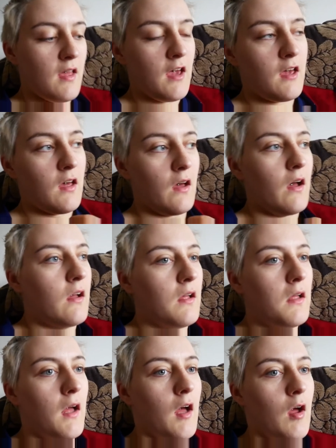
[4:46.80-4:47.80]
like,
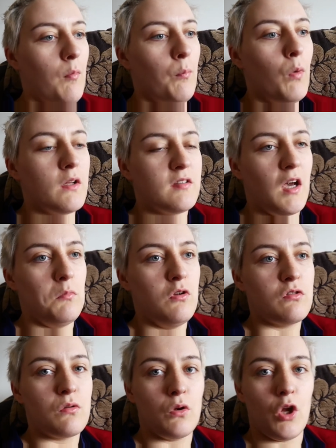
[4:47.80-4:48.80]
um, what time
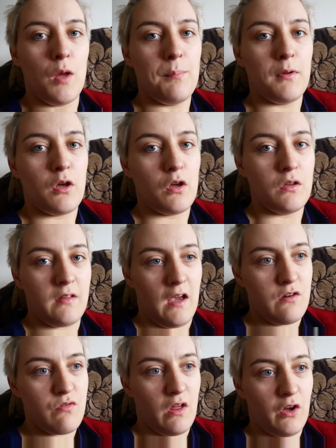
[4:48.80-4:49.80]
he's going out because
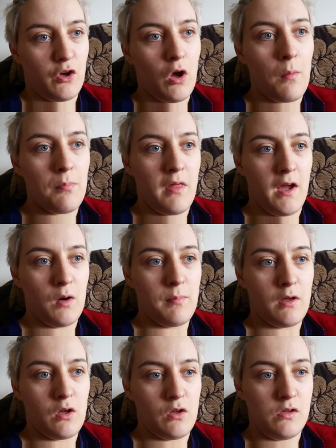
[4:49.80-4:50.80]
I'd rather come there
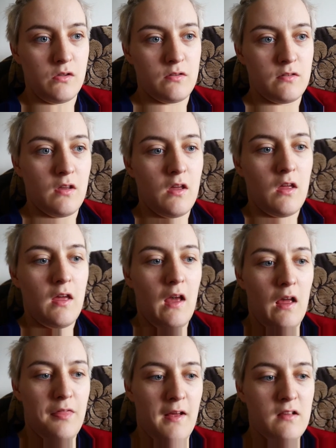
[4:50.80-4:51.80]
because
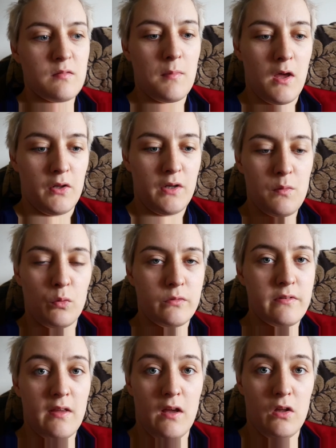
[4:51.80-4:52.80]
he thinks Melanie won't
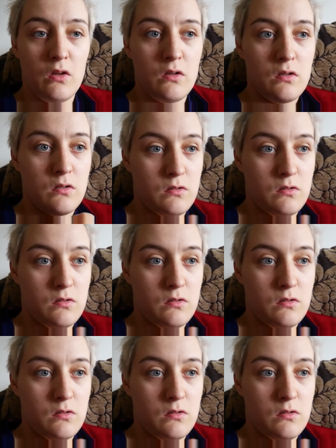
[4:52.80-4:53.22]
settle.